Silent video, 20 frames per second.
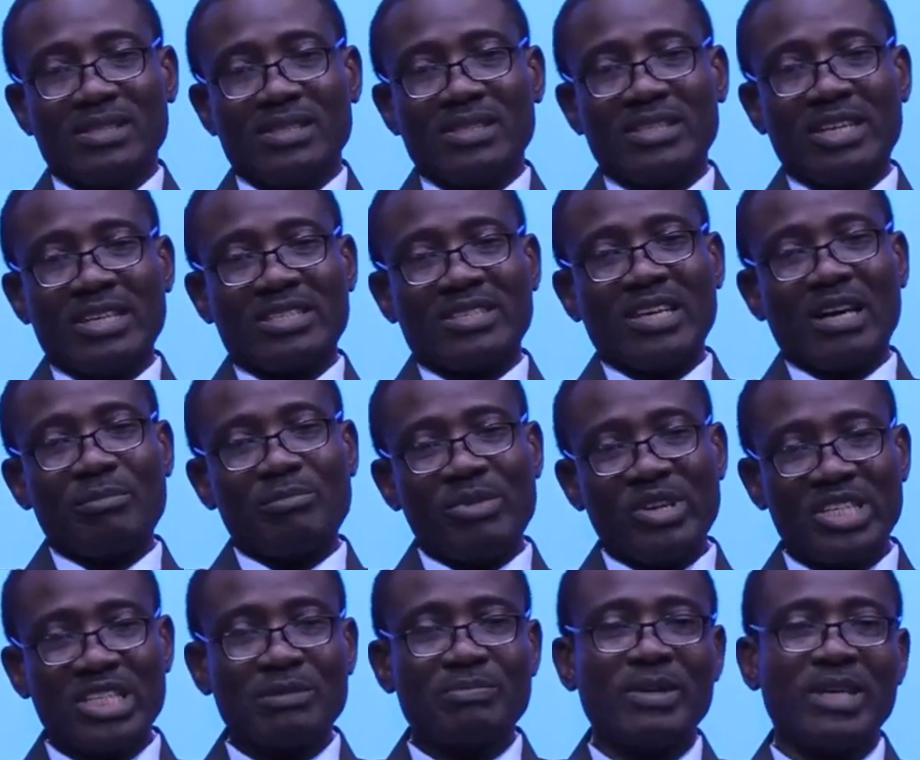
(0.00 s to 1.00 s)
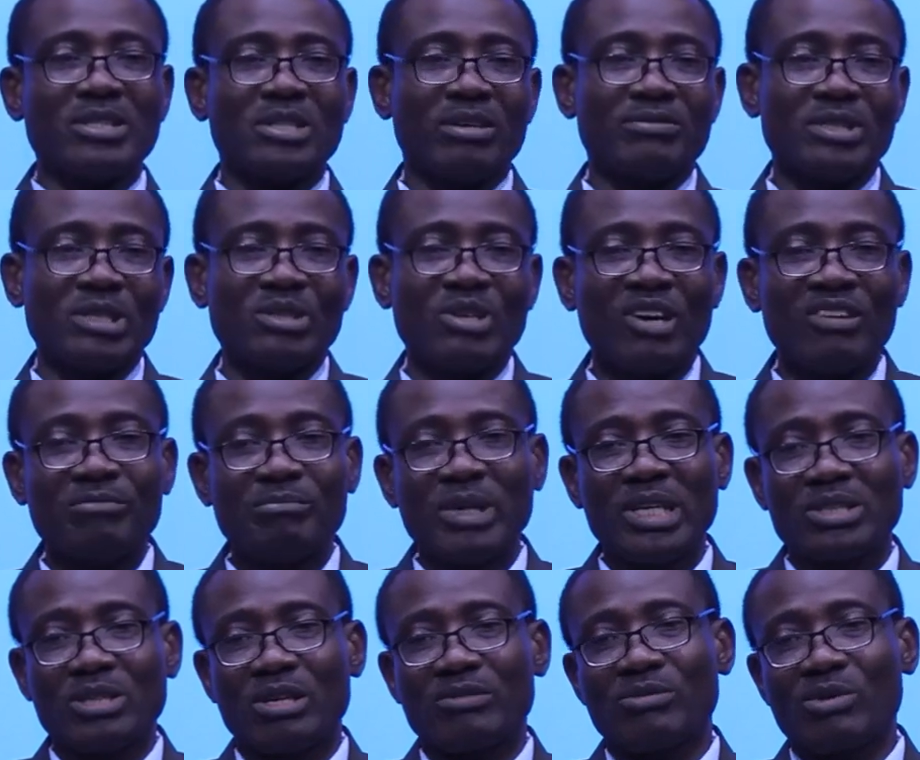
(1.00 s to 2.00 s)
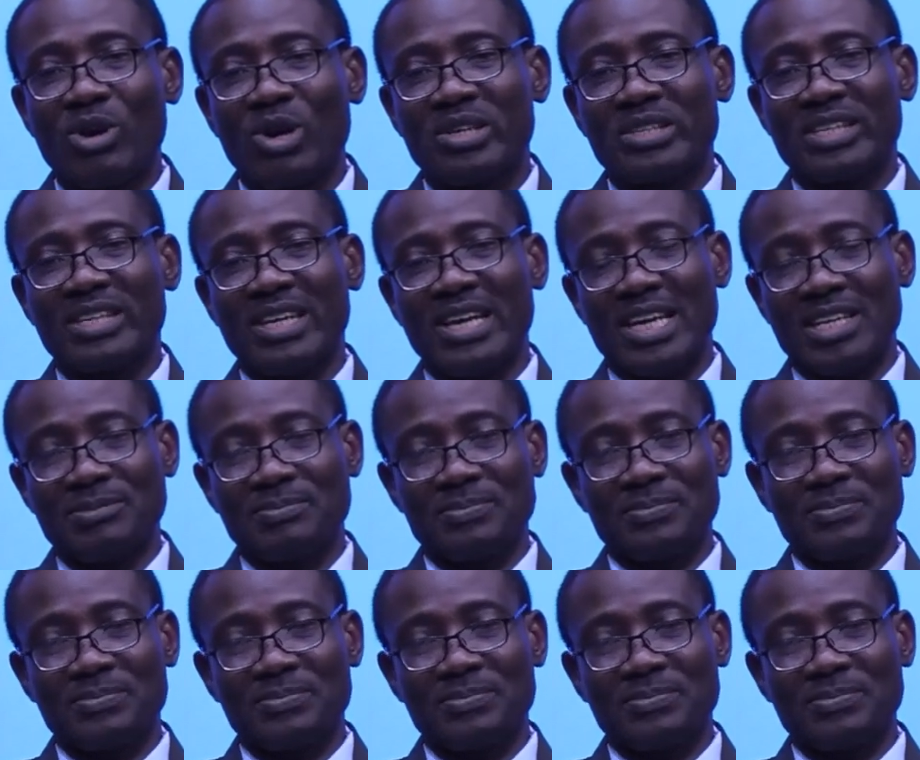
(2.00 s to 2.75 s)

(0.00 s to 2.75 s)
the establishment of the government of God here,